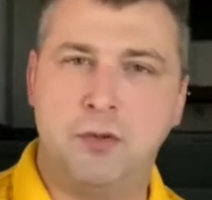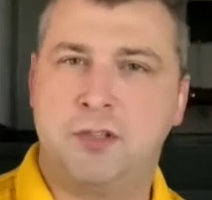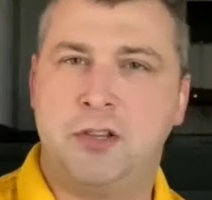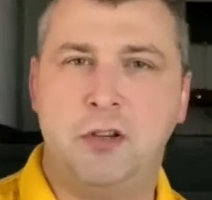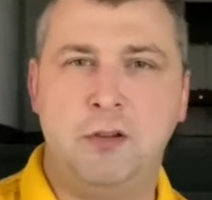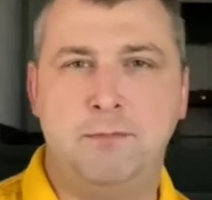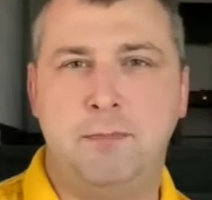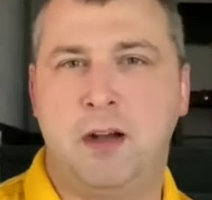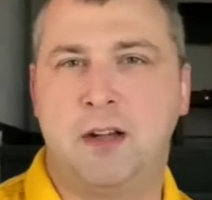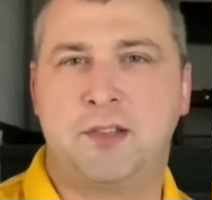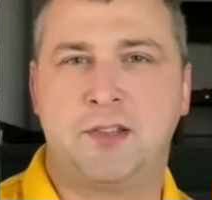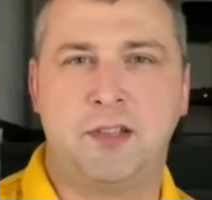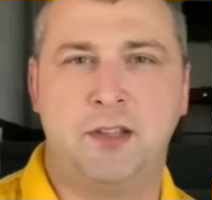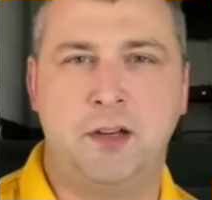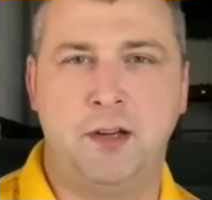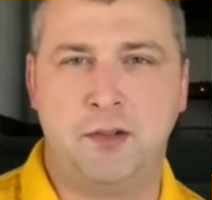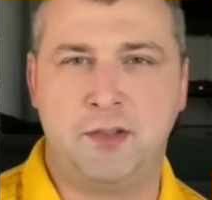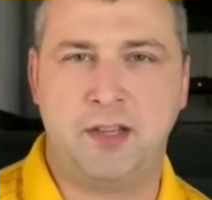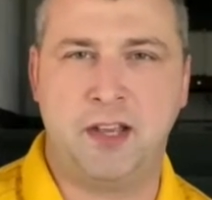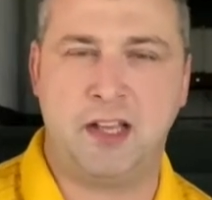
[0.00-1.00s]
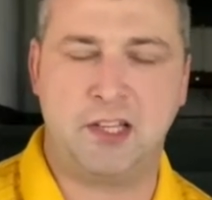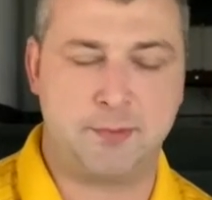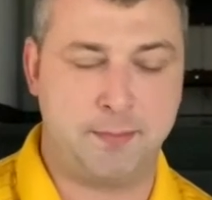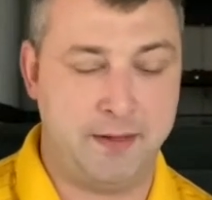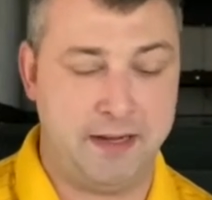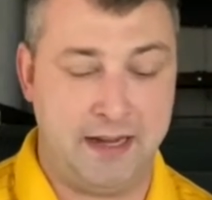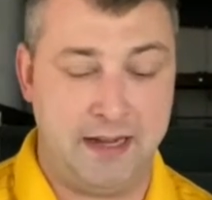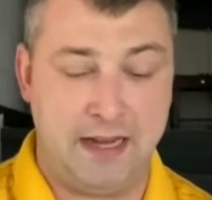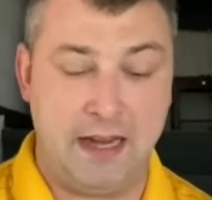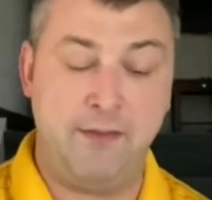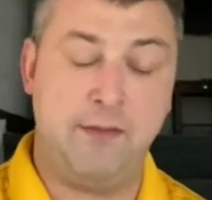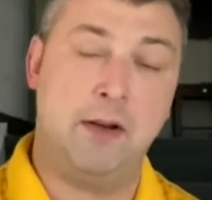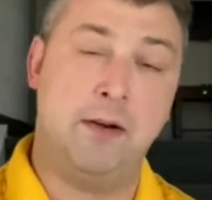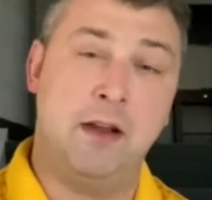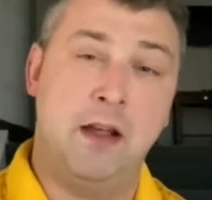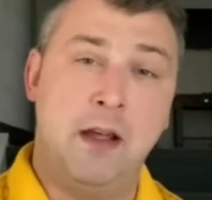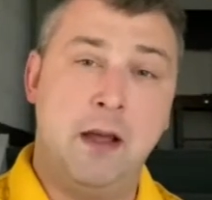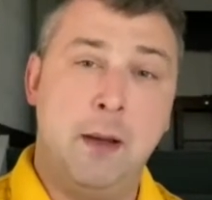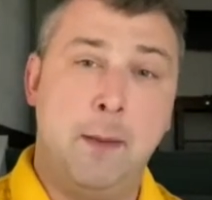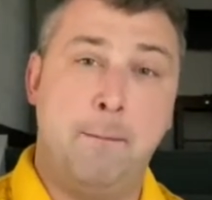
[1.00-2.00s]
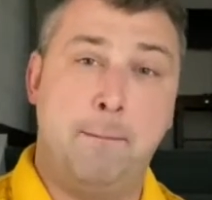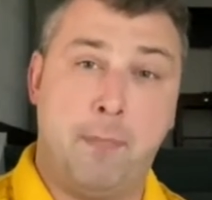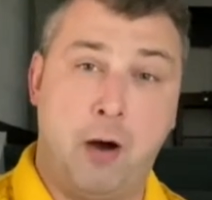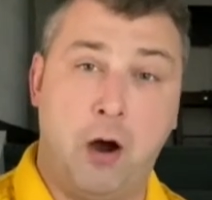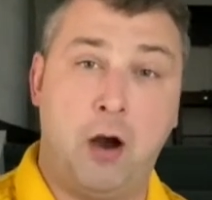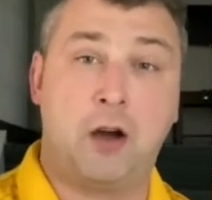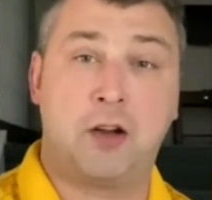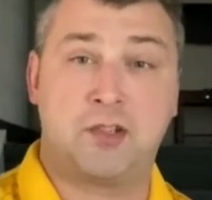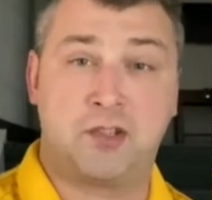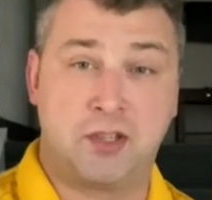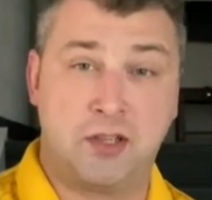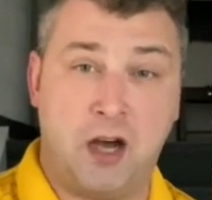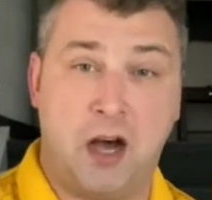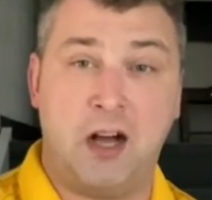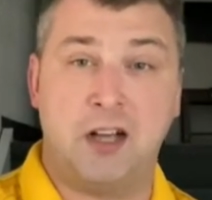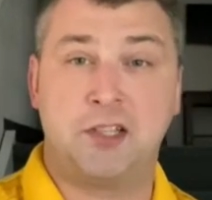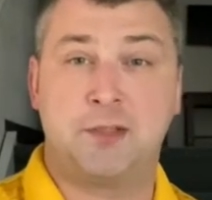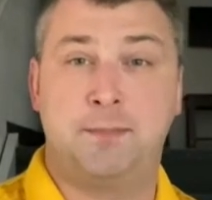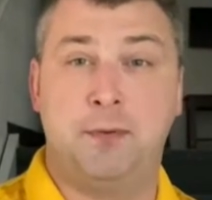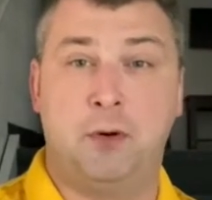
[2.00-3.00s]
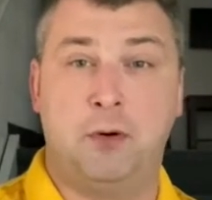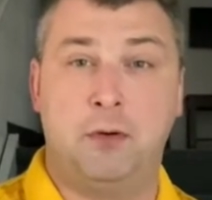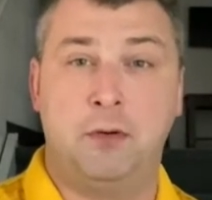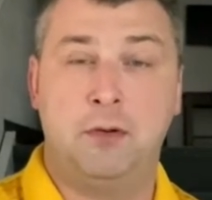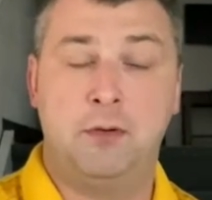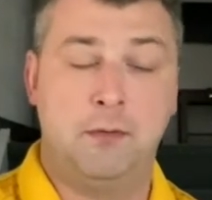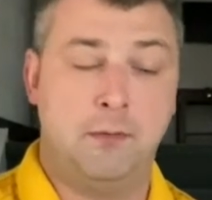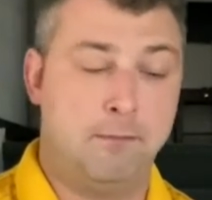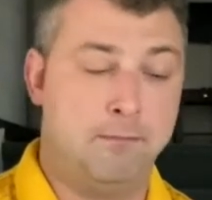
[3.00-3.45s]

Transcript: two books of the New Testament, and even Mark's gospel.